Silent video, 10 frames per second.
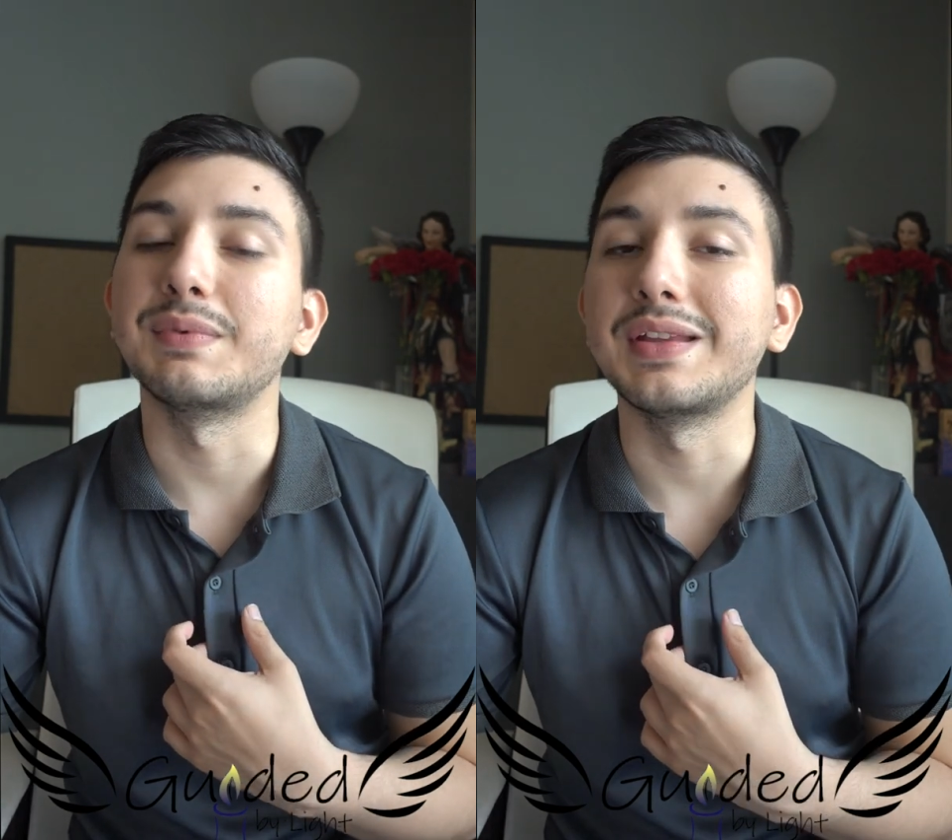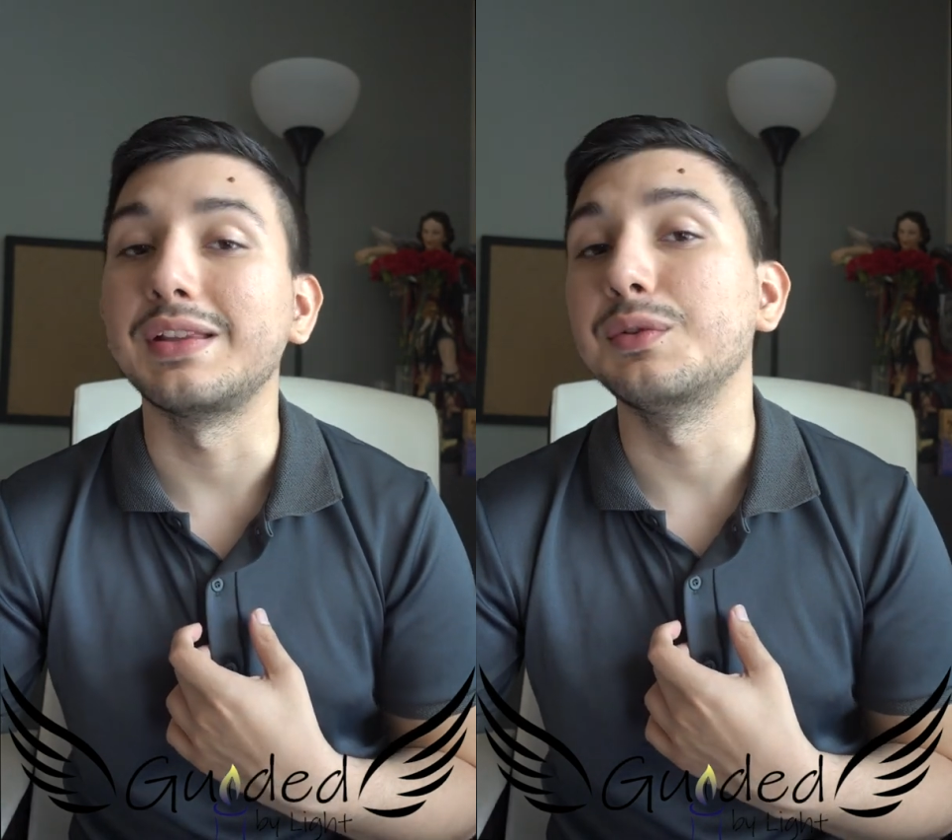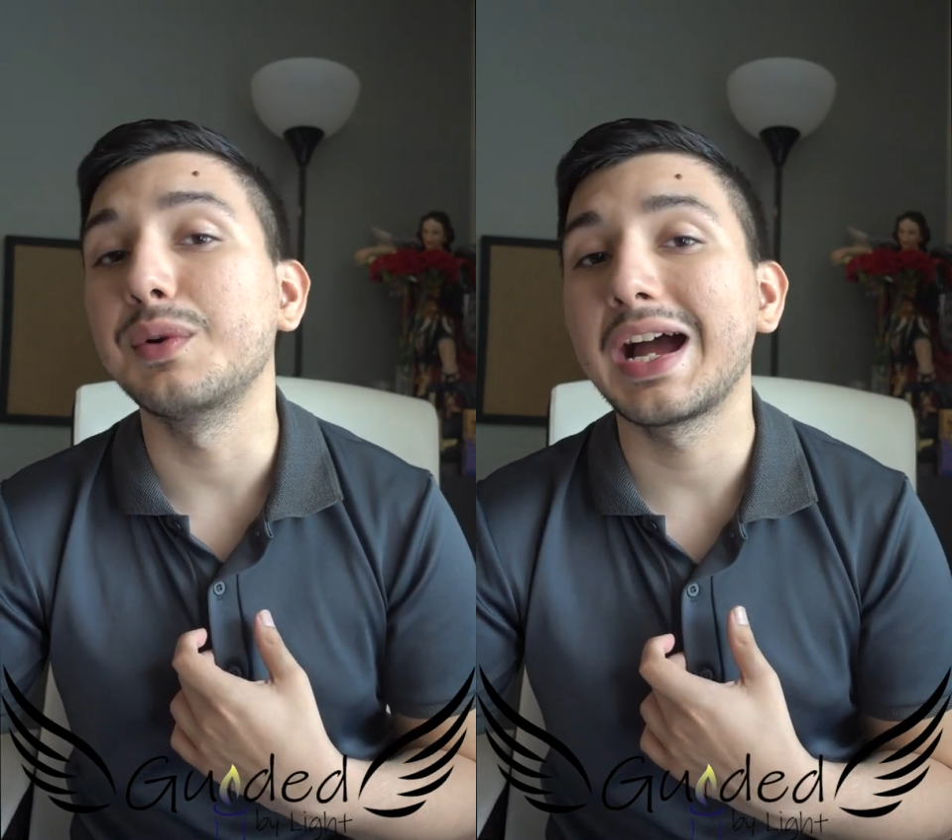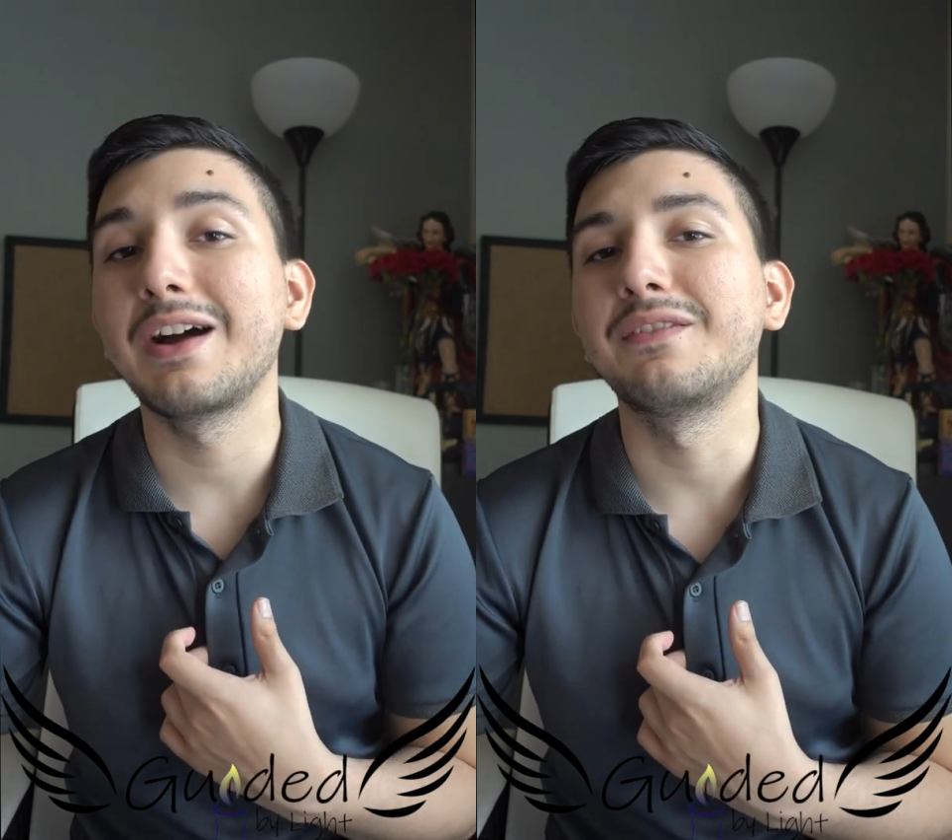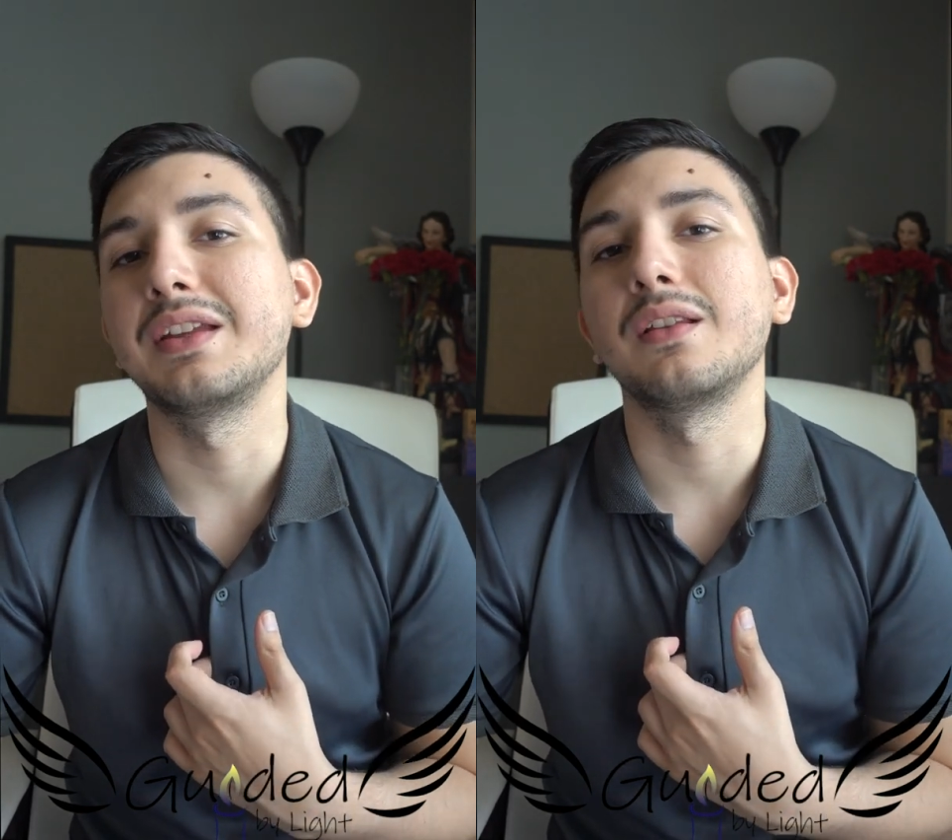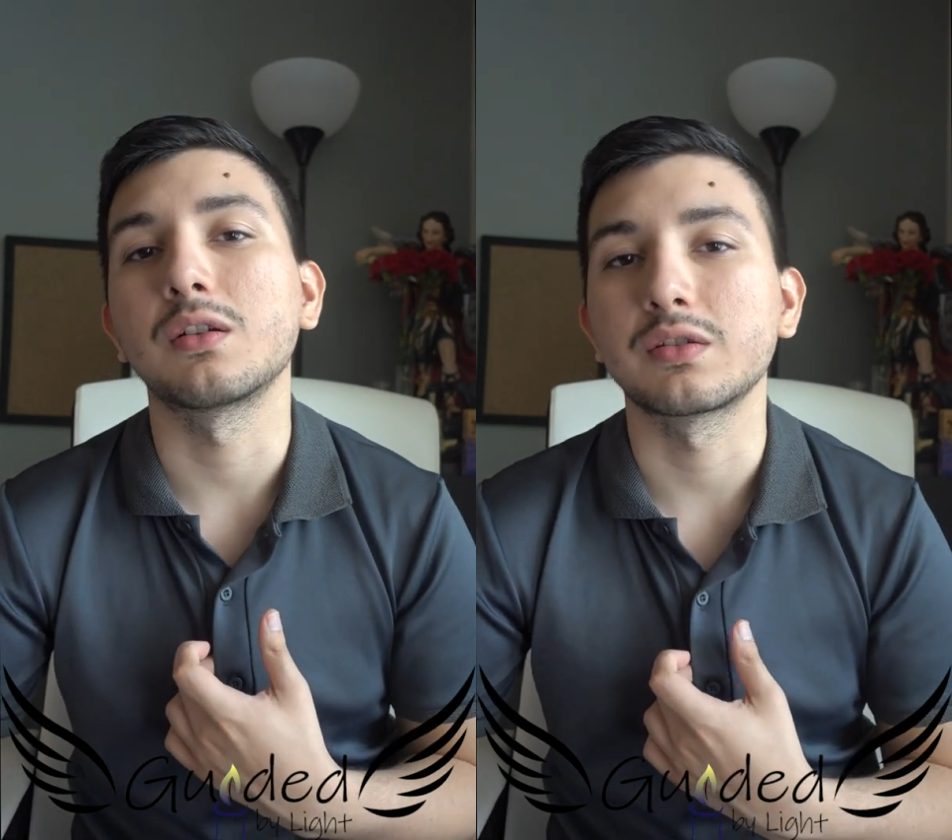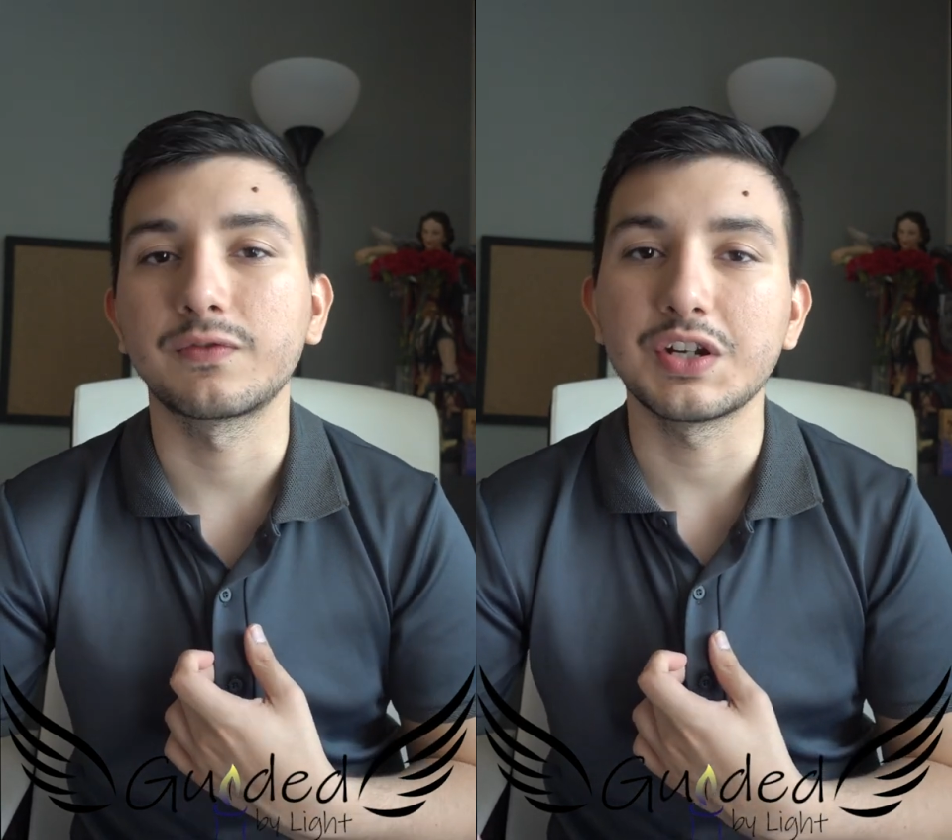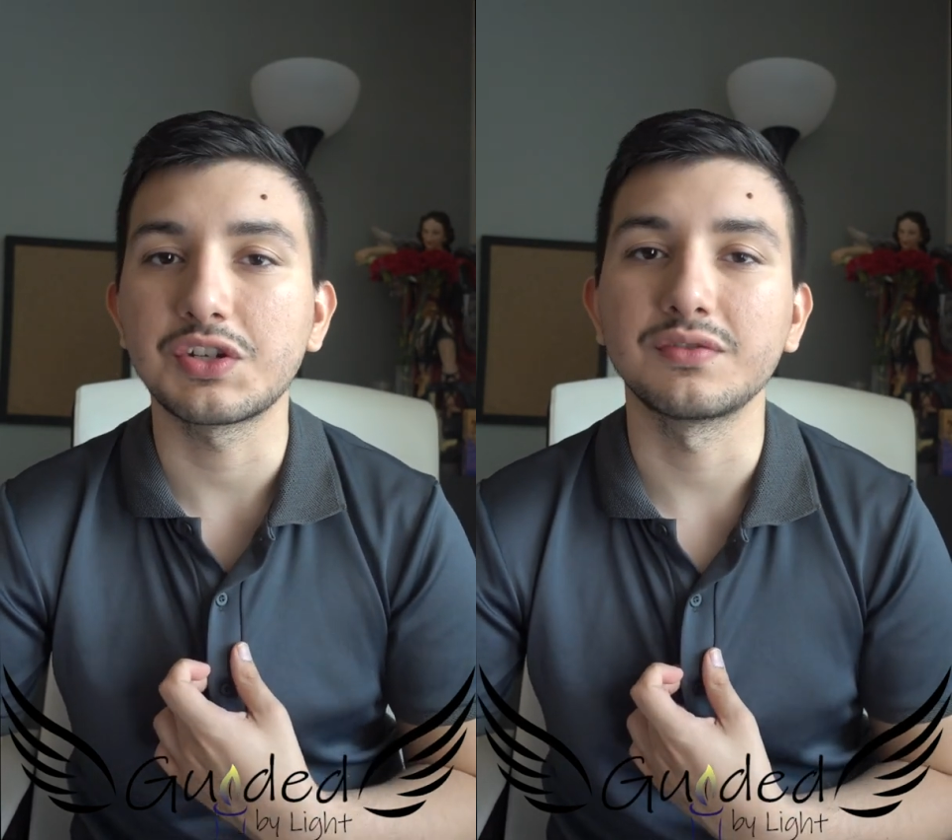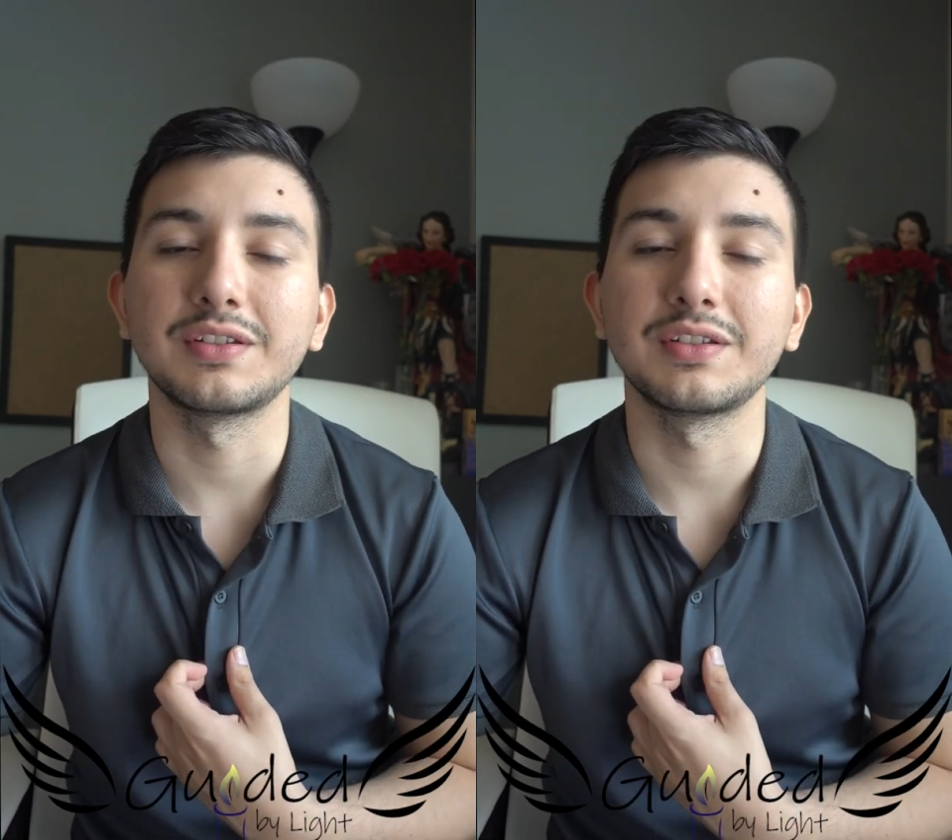but they do have the enlarged versions